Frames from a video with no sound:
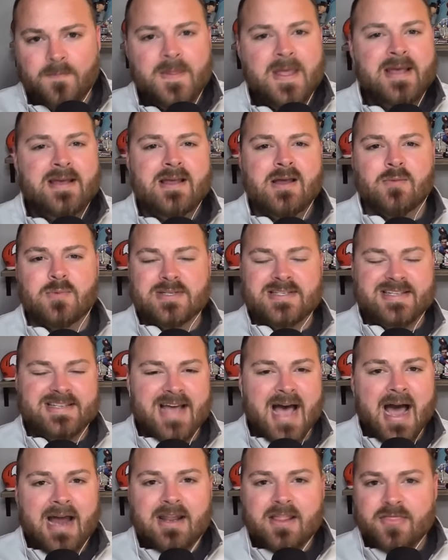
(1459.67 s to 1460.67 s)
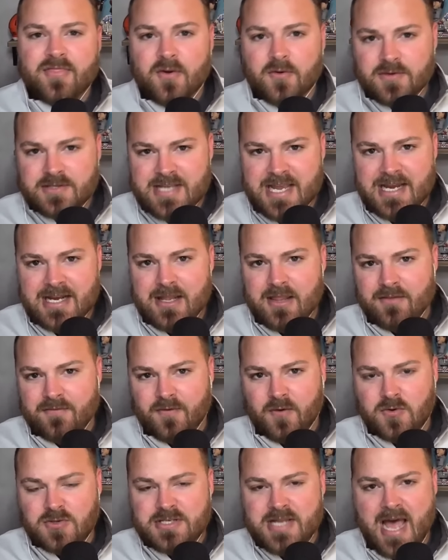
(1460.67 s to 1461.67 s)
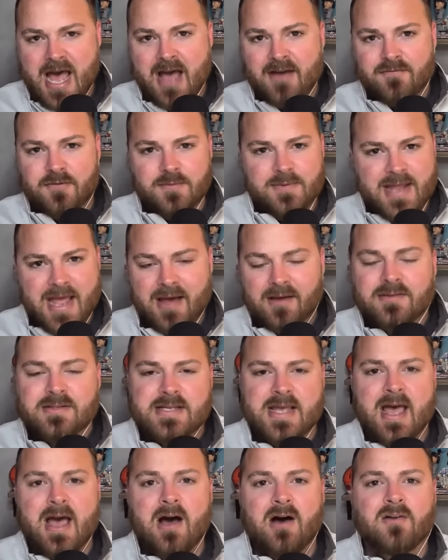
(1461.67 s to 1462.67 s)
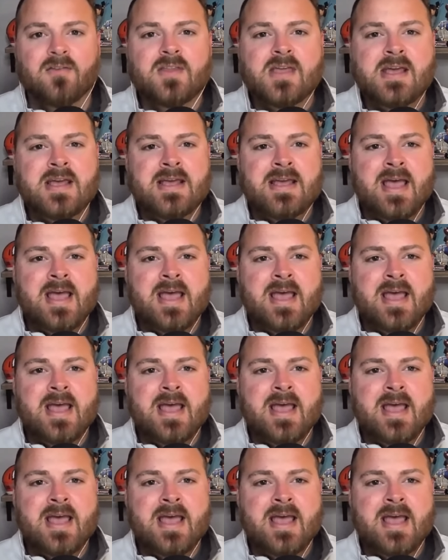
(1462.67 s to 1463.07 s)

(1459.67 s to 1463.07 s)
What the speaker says: It was 9-13 in the first half from downtown,